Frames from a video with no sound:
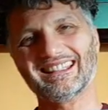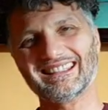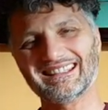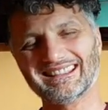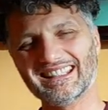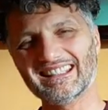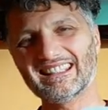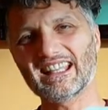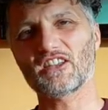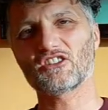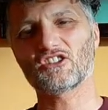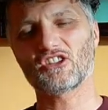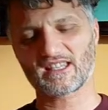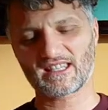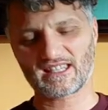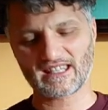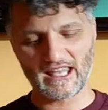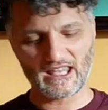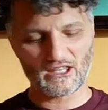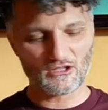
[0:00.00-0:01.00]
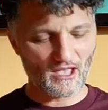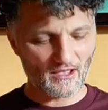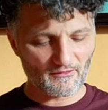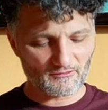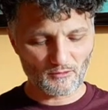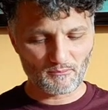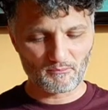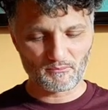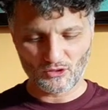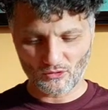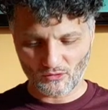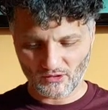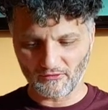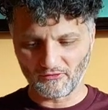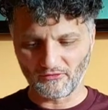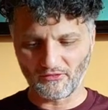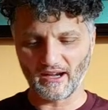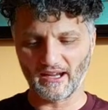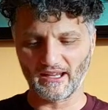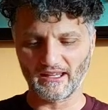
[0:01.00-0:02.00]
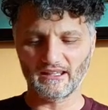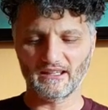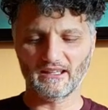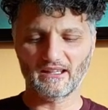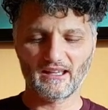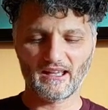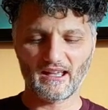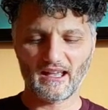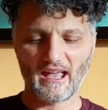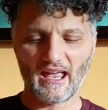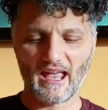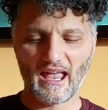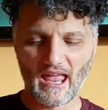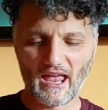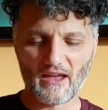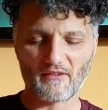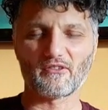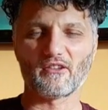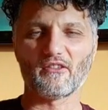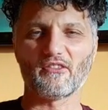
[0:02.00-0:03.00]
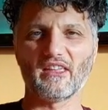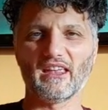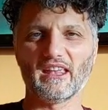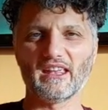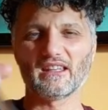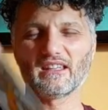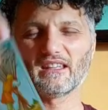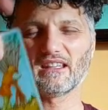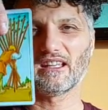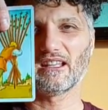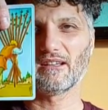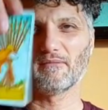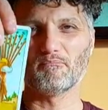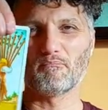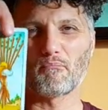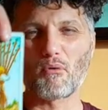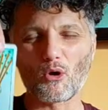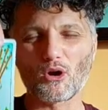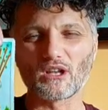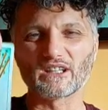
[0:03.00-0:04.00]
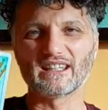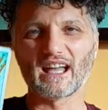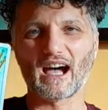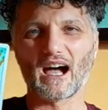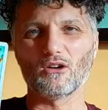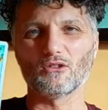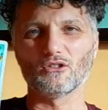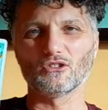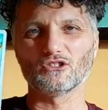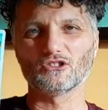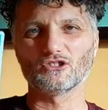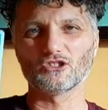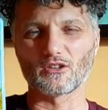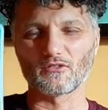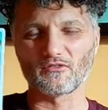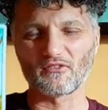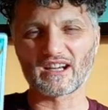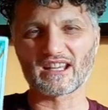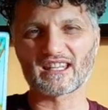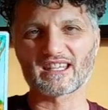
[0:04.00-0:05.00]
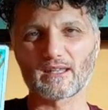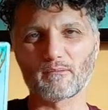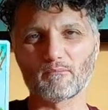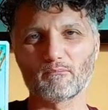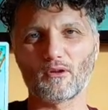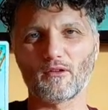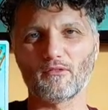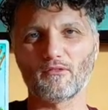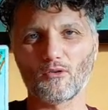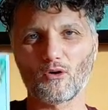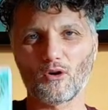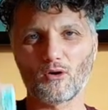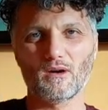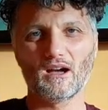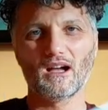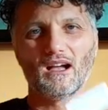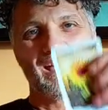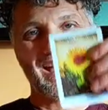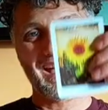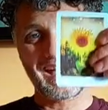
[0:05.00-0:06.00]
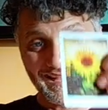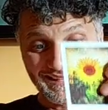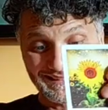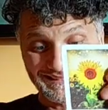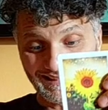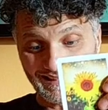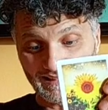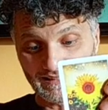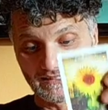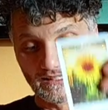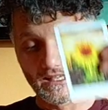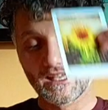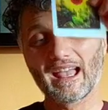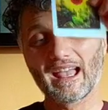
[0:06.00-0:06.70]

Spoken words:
Did I just say you have to purify everything, boil down to the very simple form? I did.